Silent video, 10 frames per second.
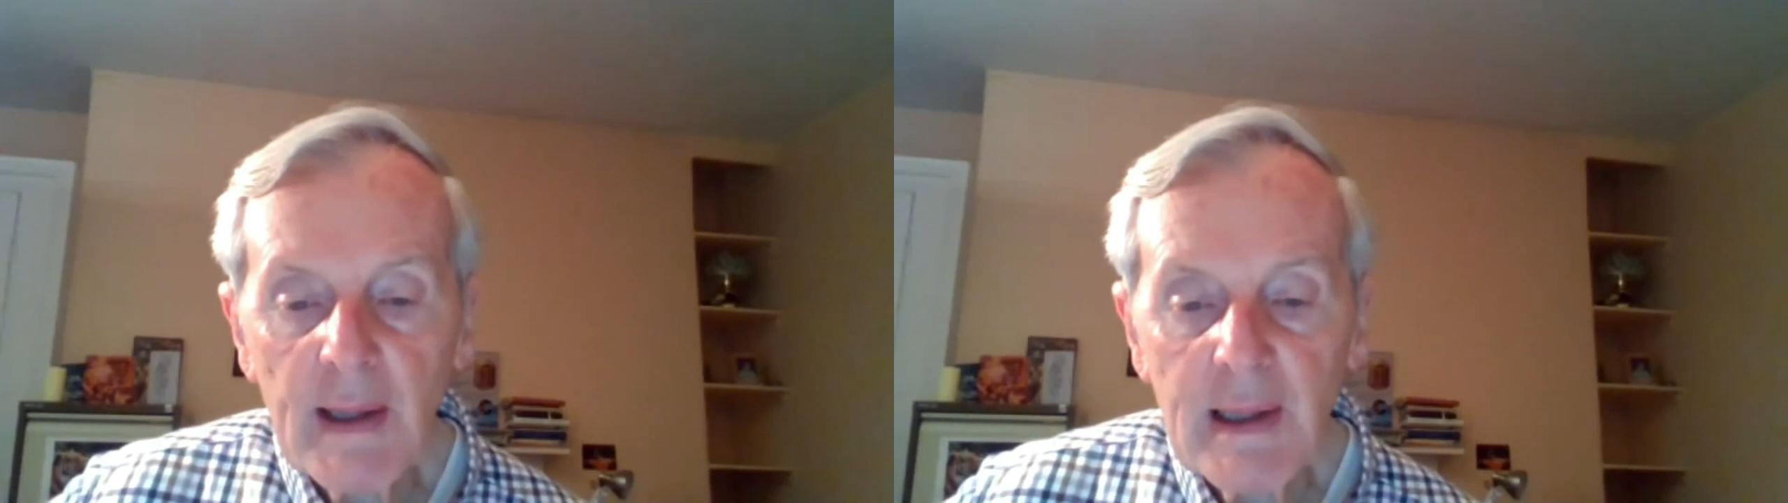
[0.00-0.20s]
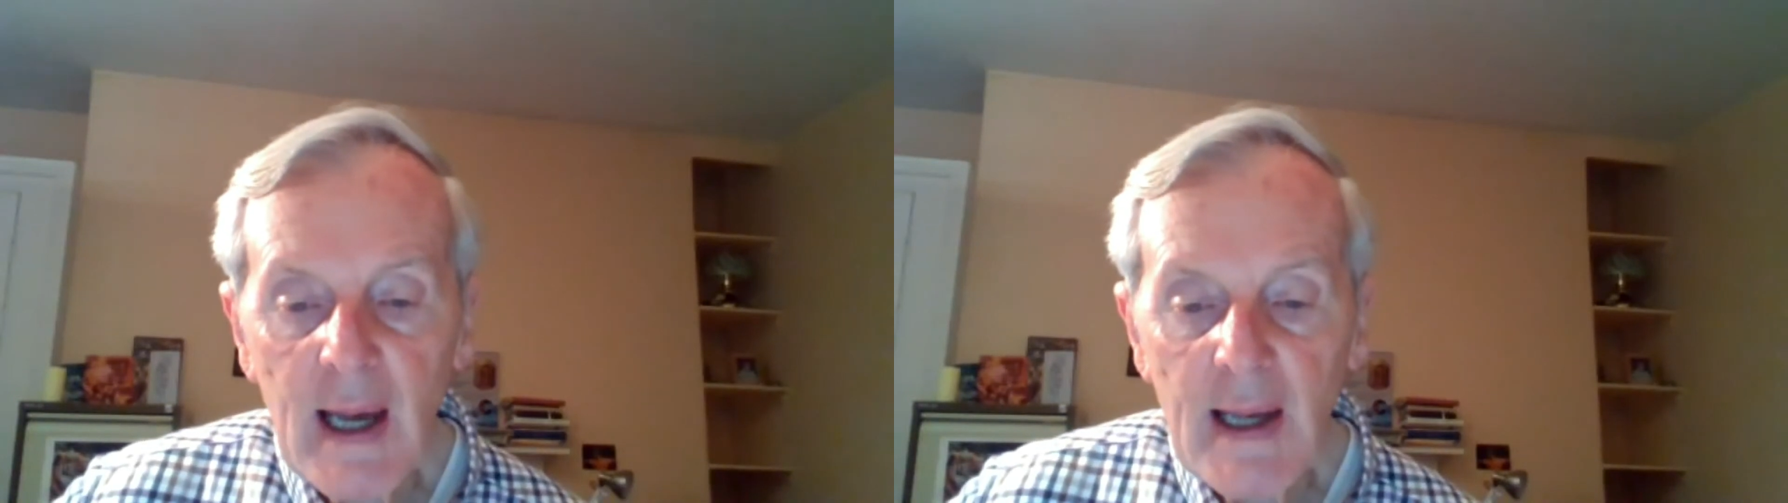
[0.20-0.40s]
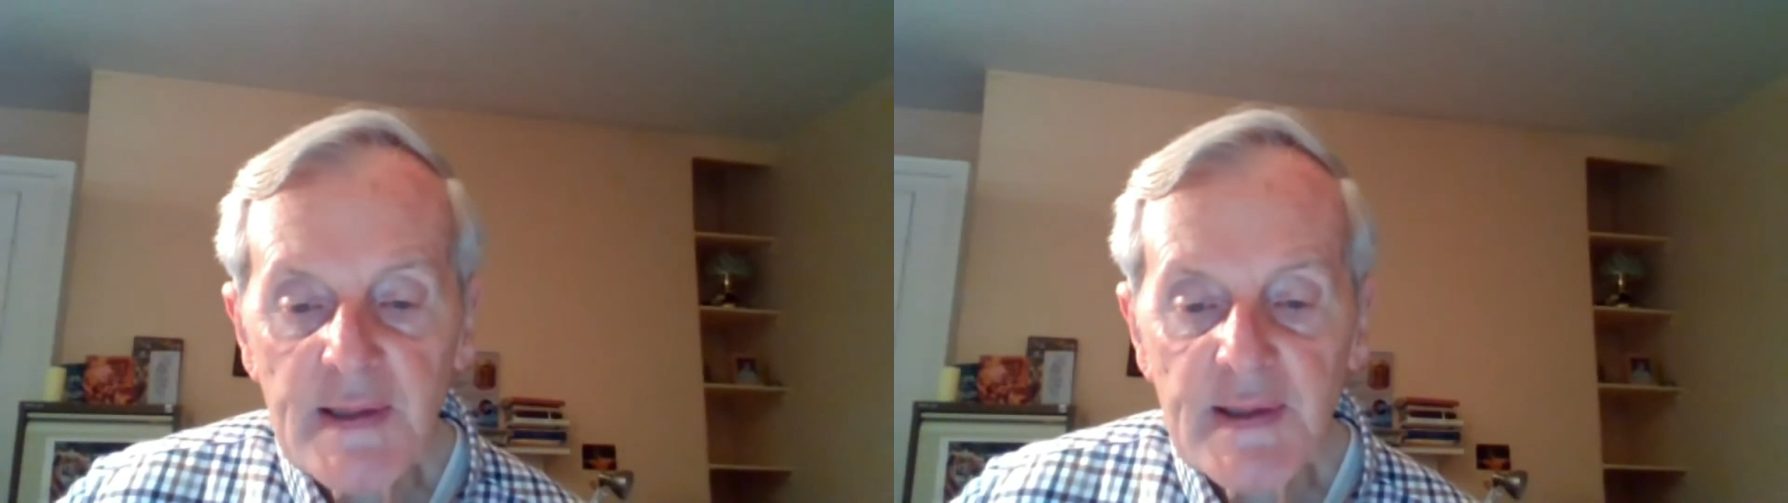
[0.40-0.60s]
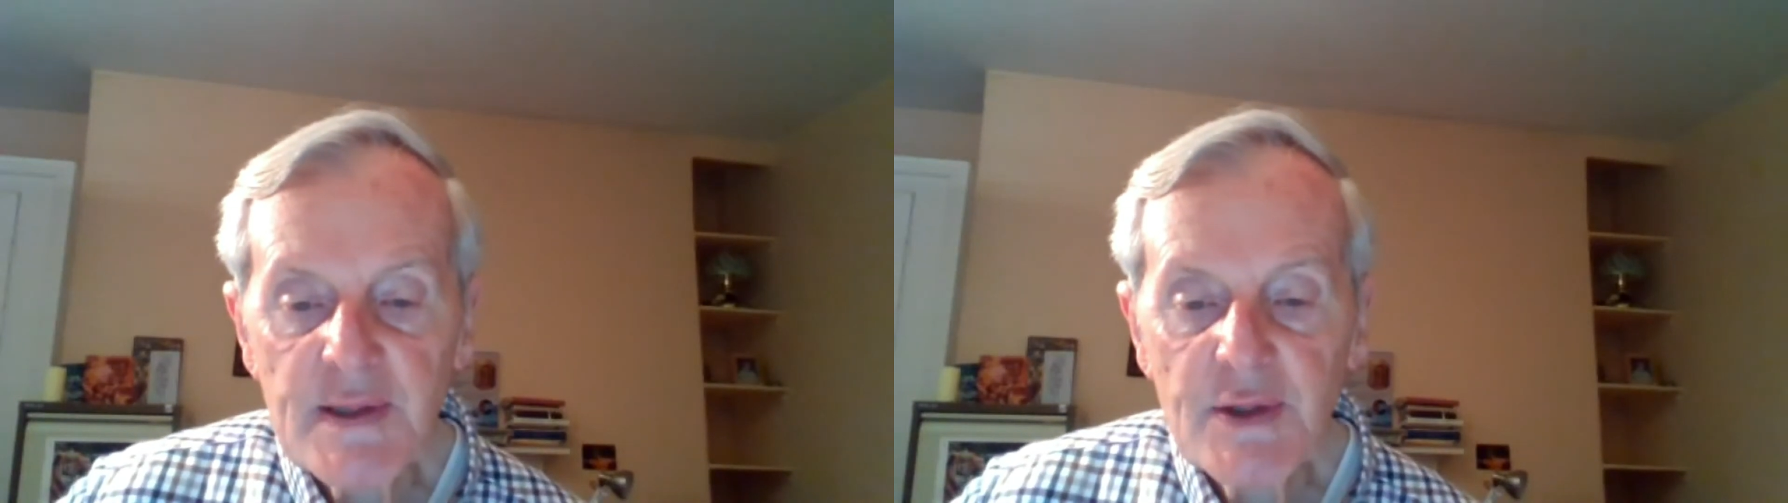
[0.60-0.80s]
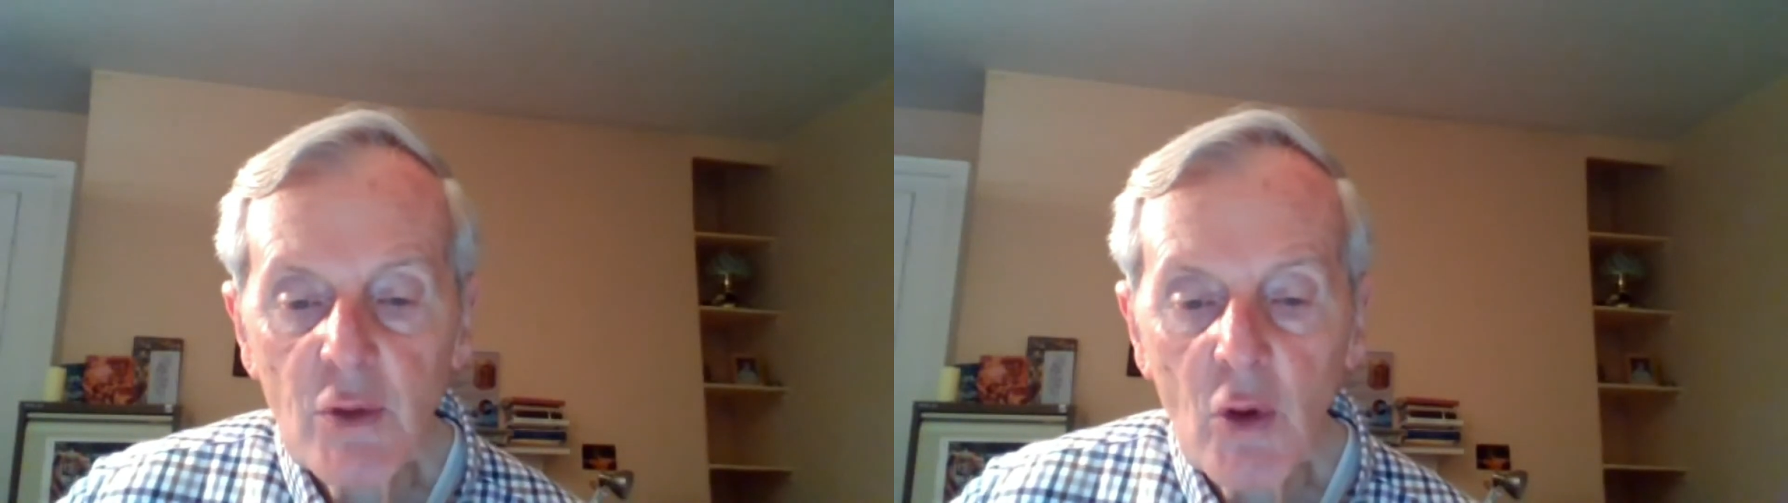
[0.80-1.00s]
at last,
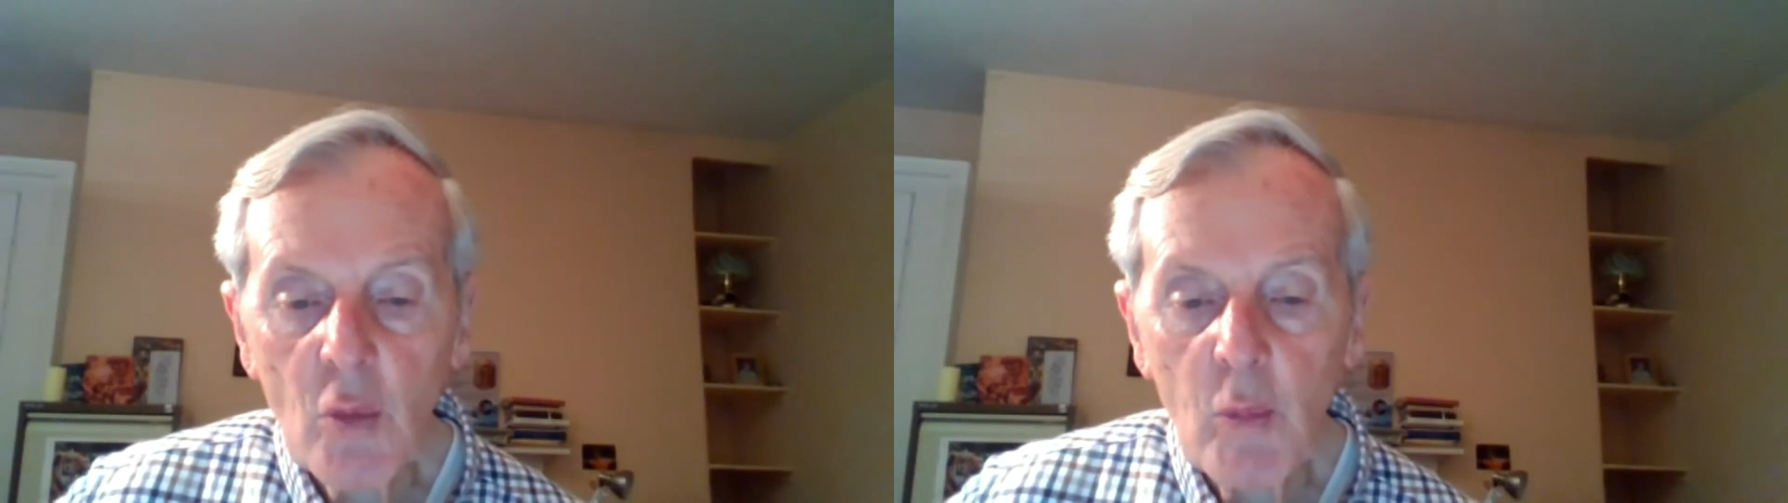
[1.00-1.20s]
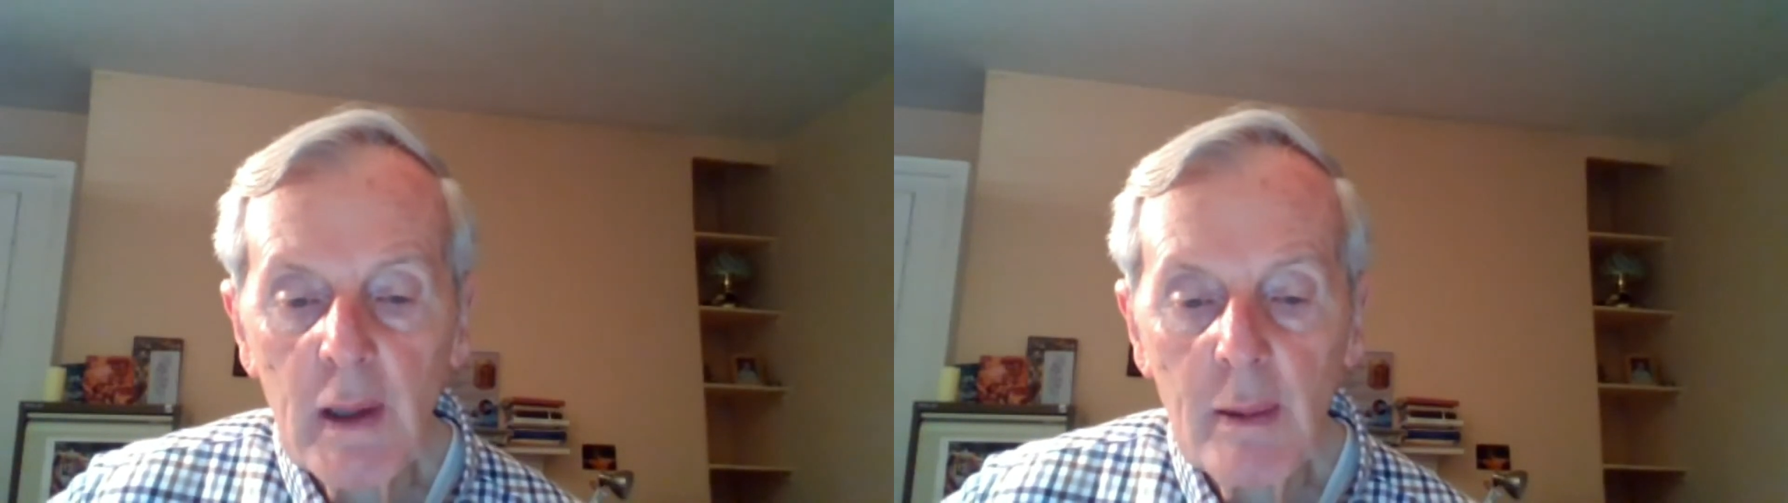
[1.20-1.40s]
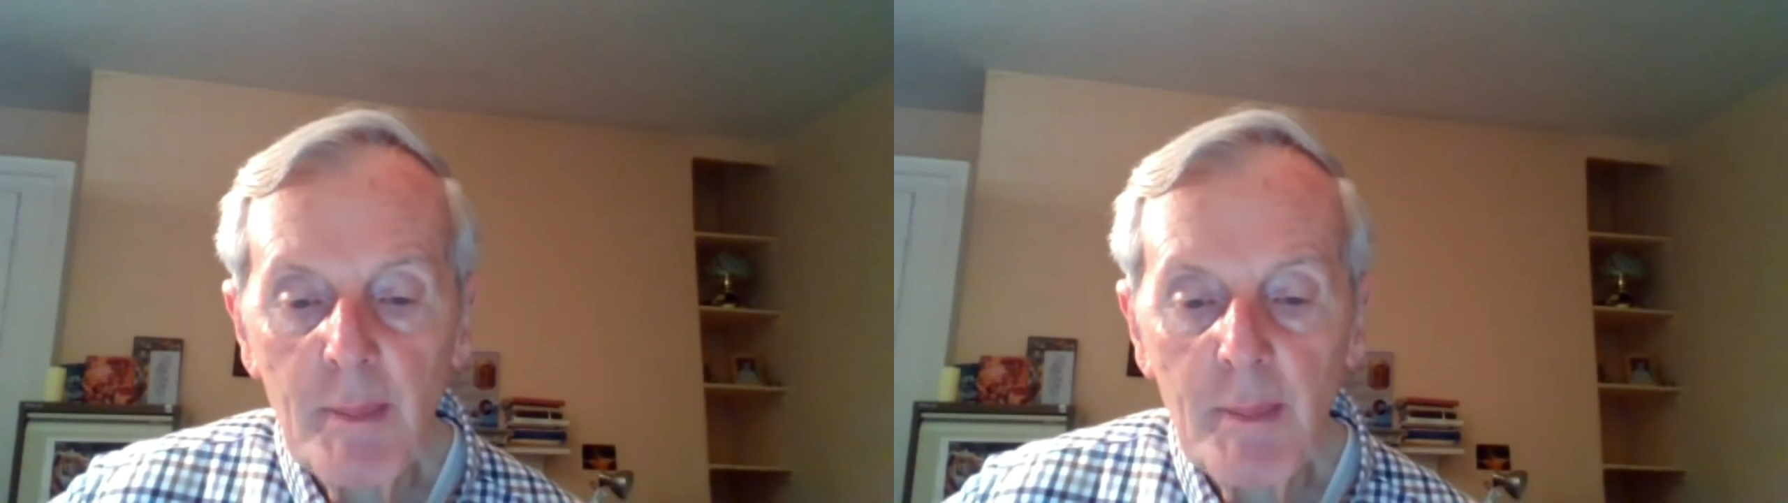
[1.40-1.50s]
or will